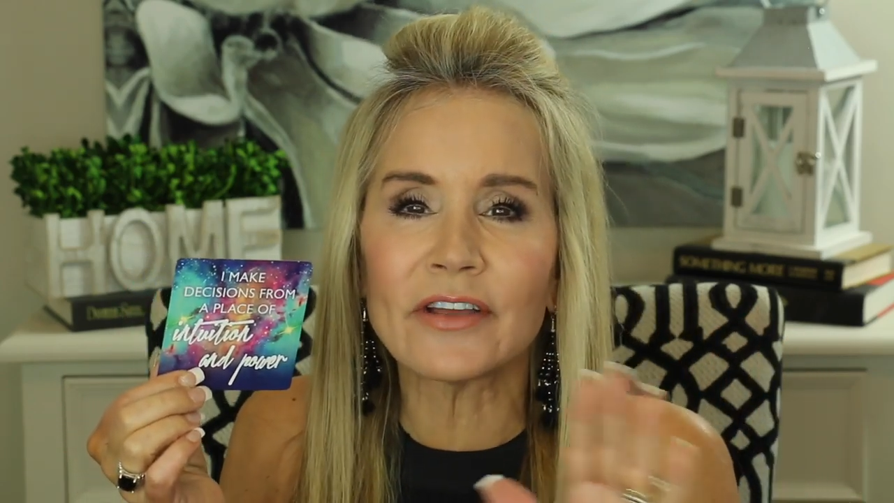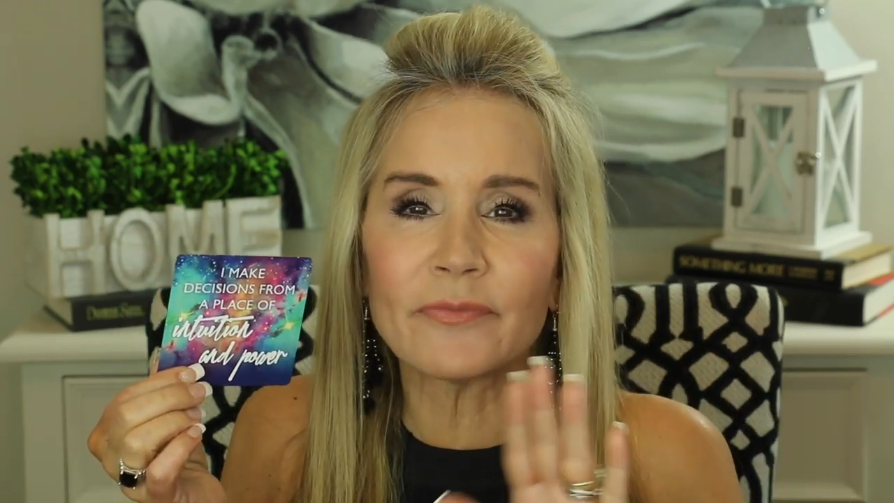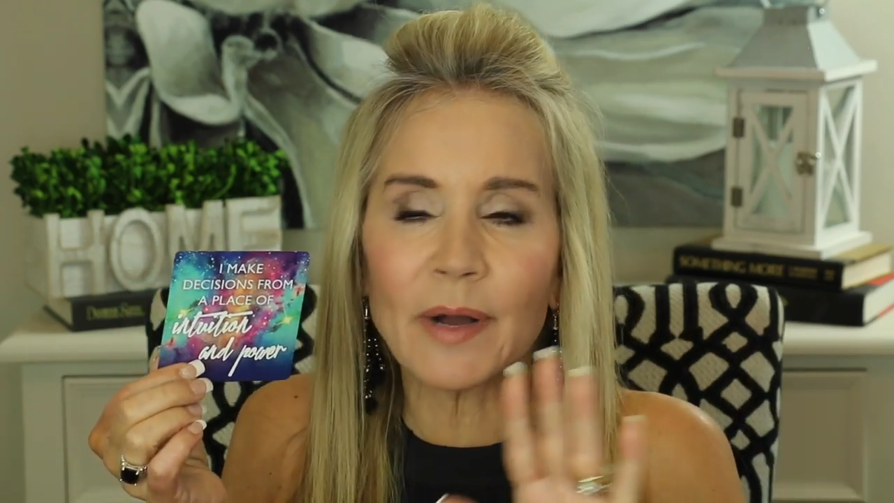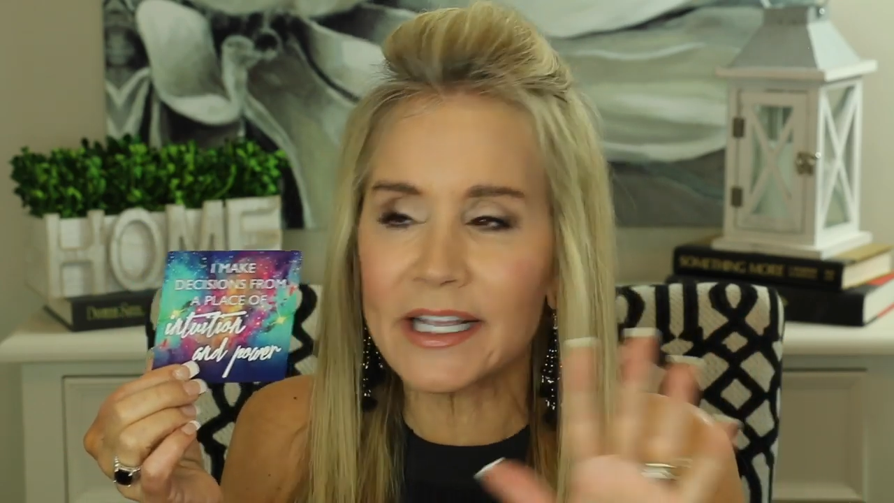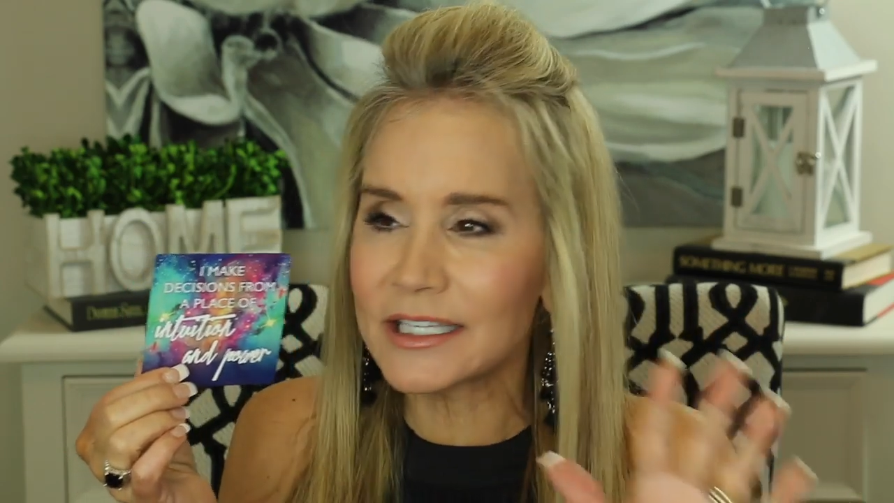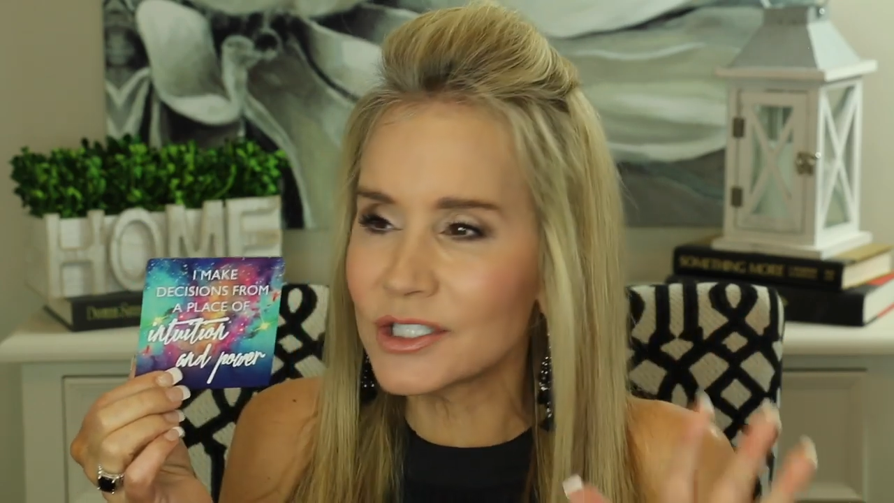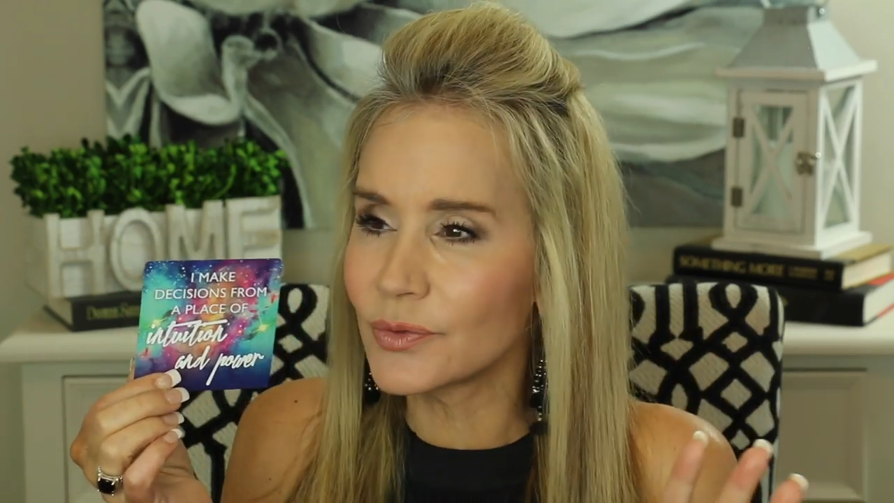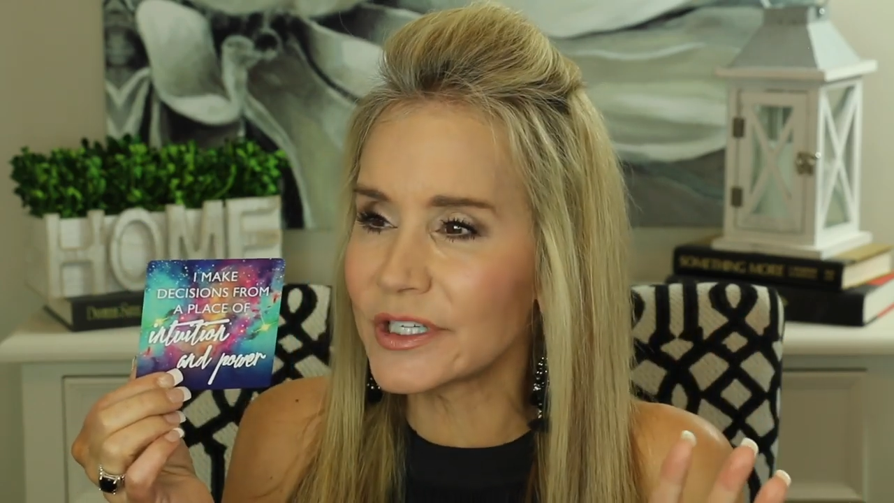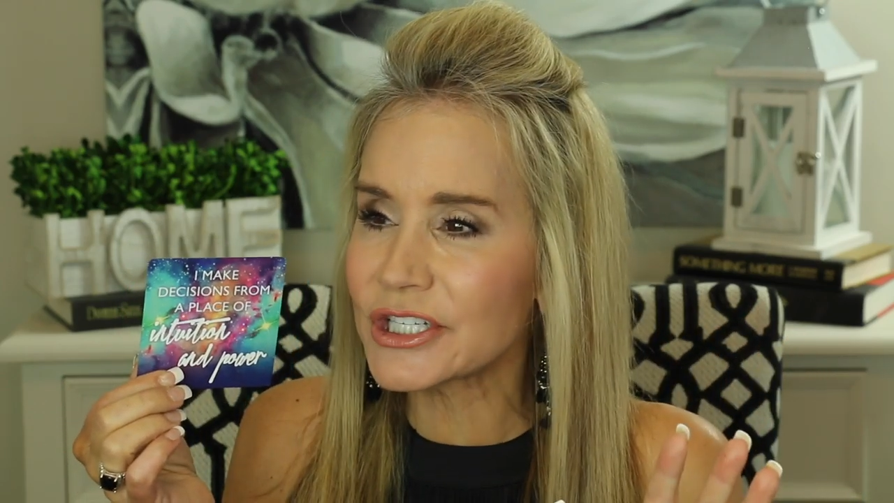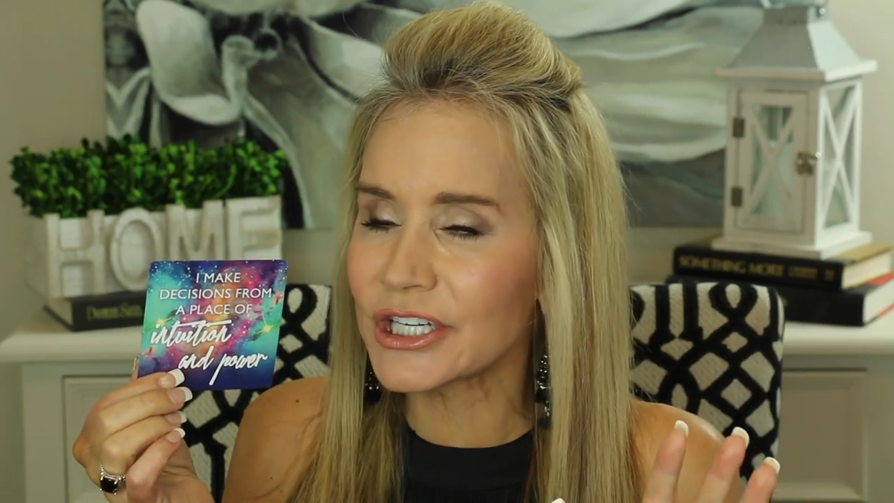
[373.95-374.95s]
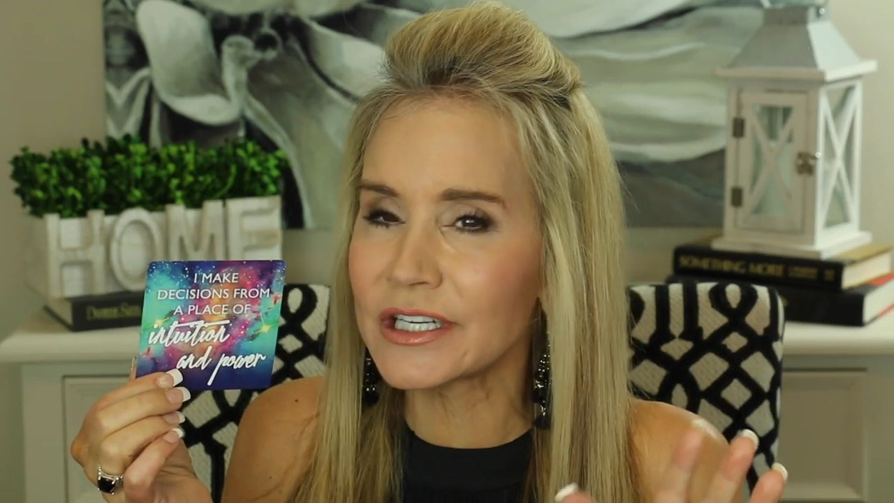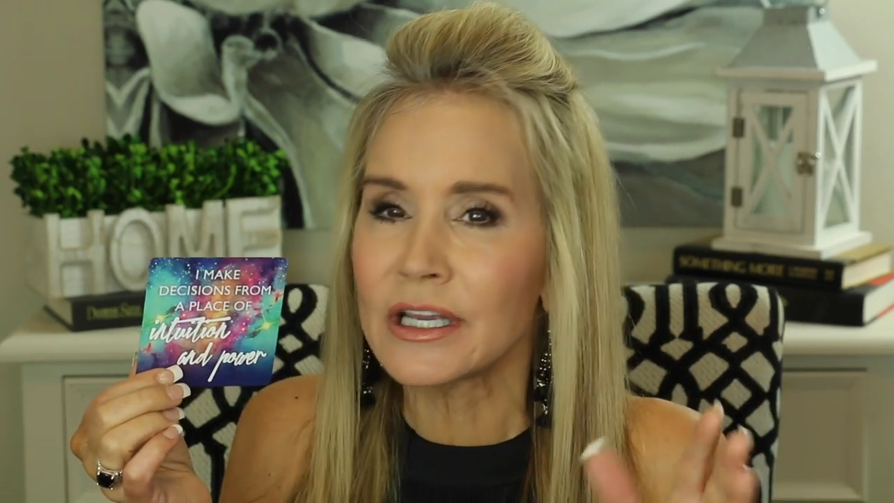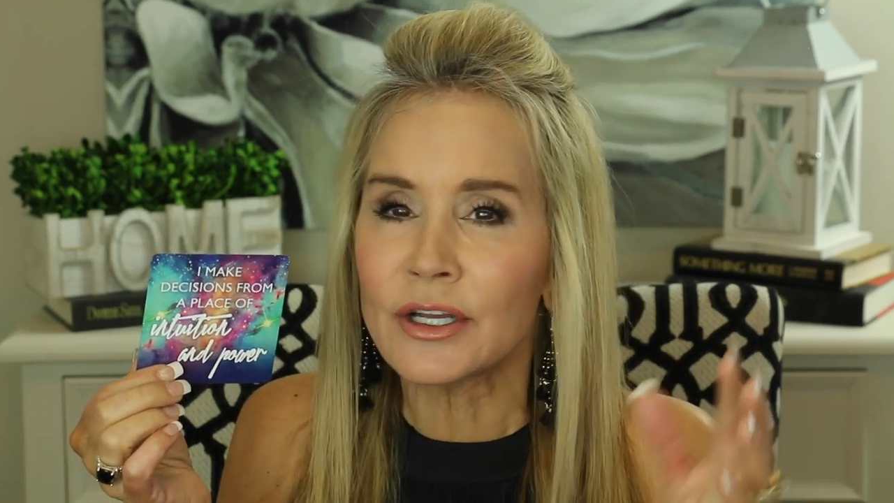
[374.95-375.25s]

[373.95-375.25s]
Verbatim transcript: if by intuition